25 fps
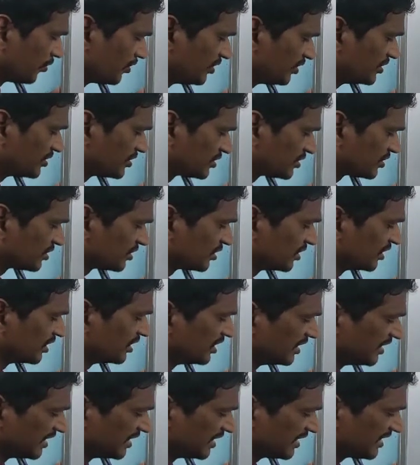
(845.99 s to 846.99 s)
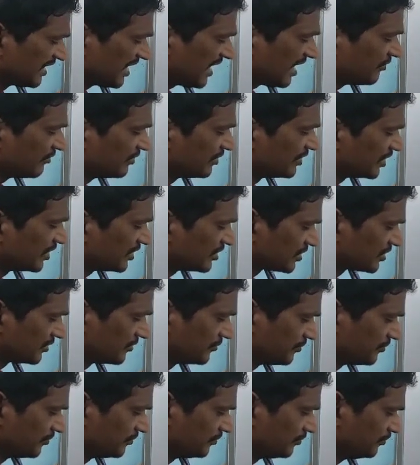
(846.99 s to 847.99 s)
One is
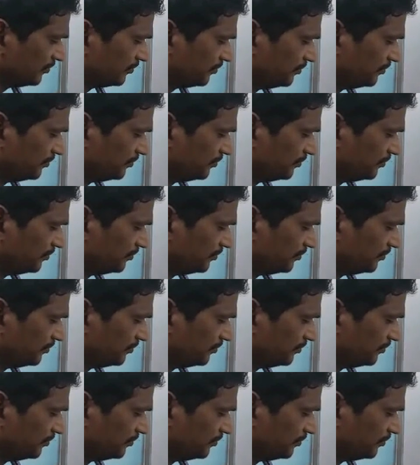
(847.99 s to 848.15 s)
cavitation.